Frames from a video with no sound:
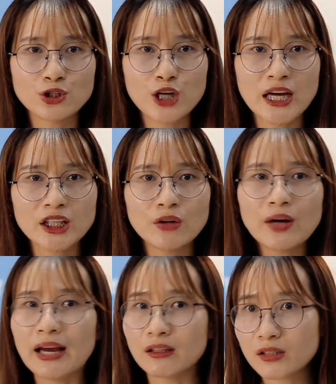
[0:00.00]
channel
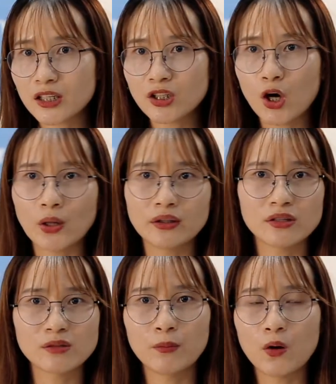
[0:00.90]
and turn on the
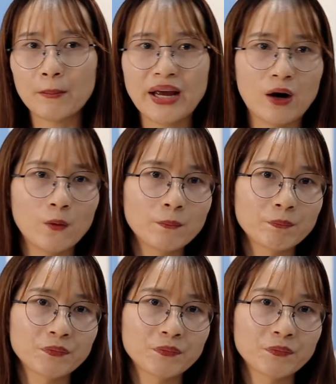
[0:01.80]
small bell.